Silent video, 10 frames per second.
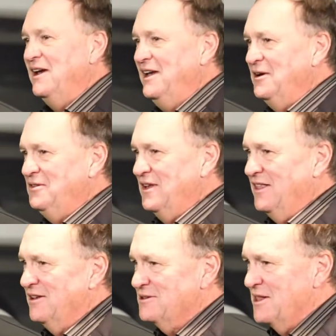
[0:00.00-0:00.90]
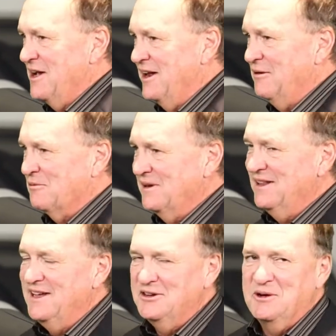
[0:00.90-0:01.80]
there's a lot of
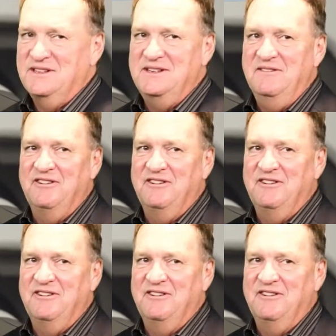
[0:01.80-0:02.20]
really interesting